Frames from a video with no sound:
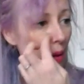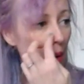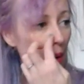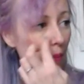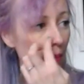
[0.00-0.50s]

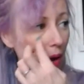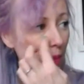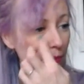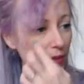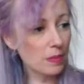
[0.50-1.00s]
are, I'm
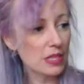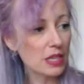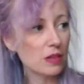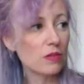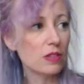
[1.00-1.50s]
tempted
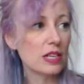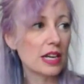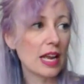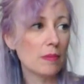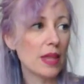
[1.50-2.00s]
to
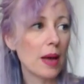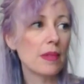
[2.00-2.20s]
keep them.